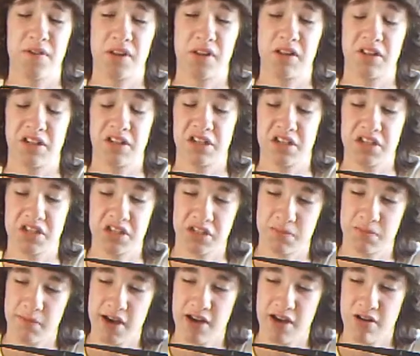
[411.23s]

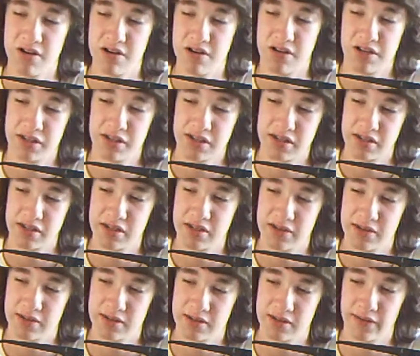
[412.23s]
L86 batteries,
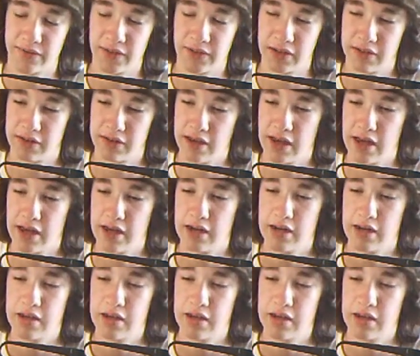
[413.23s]
stuff like that.